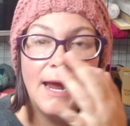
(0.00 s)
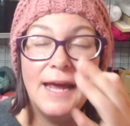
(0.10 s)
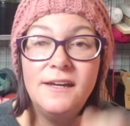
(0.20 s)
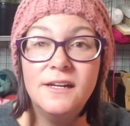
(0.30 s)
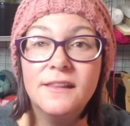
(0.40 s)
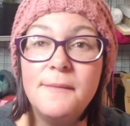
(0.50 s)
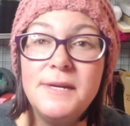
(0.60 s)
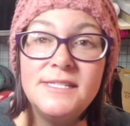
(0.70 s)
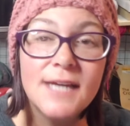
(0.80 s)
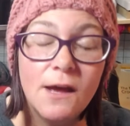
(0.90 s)
And let
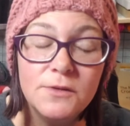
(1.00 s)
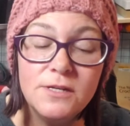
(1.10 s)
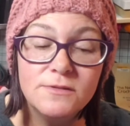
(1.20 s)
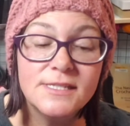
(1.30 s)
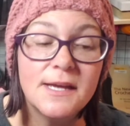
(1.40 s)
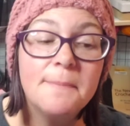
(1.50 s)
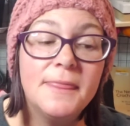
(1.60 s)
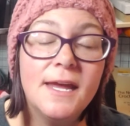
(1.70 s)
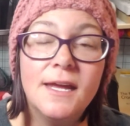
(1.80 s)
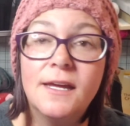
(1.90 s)
me tell you
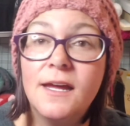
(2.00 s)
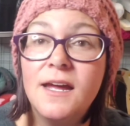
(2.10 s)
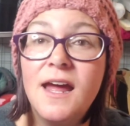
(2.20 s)
something.